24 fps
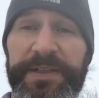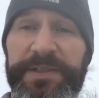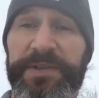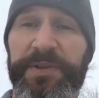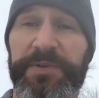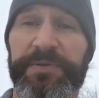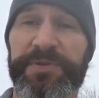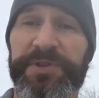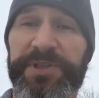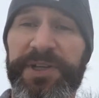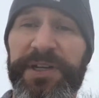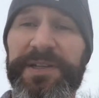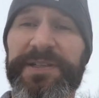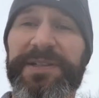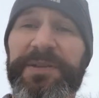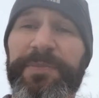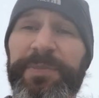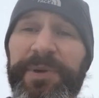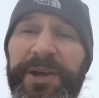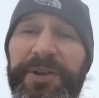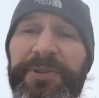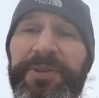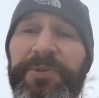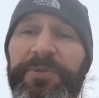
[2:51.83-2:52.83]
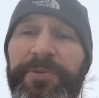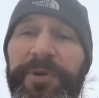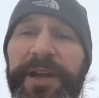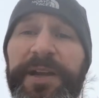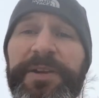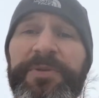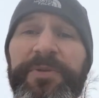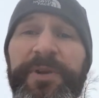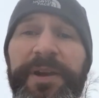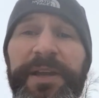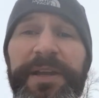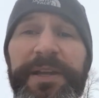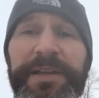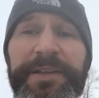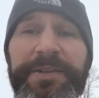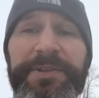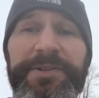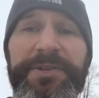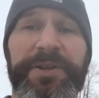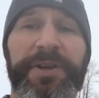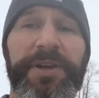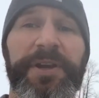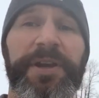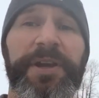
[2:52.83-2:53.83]
So just about the right
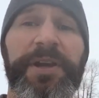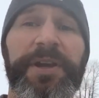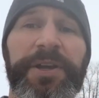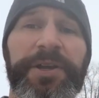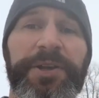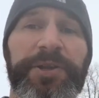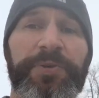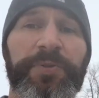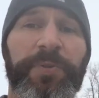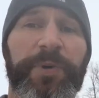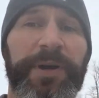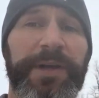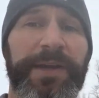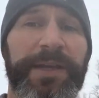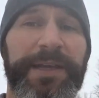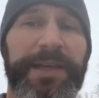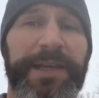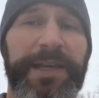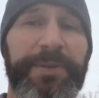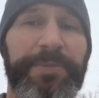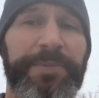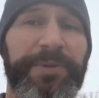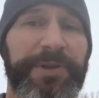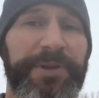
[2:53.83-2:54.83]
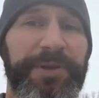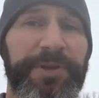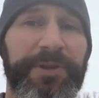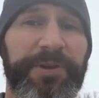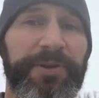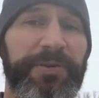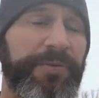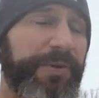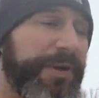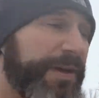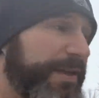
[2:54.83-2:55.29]
range you want to keep it. You don't